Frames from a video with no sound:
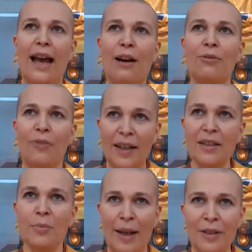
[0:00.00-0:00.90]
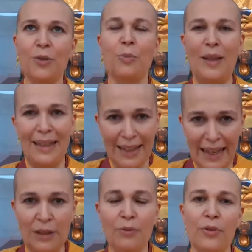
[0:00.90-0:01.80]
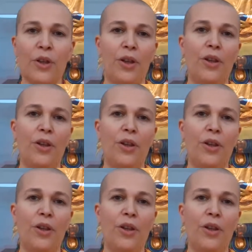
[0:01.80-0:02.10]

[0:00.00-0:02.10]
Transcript: our fundamental belief